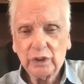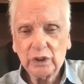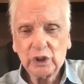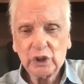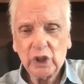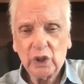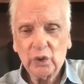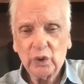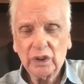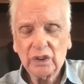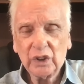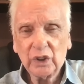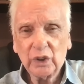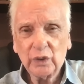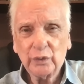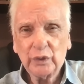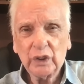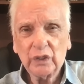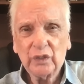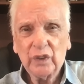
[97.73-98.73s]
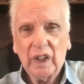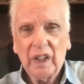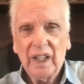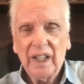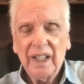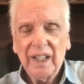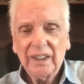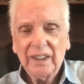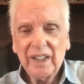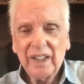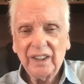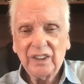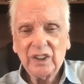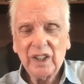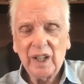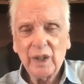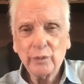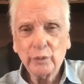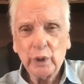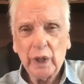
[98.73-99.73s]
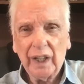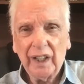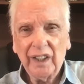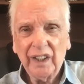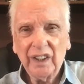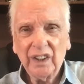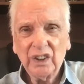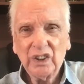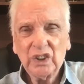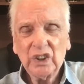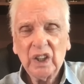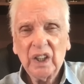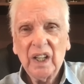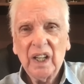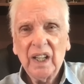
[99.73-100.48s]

show in terms of daytime ratings.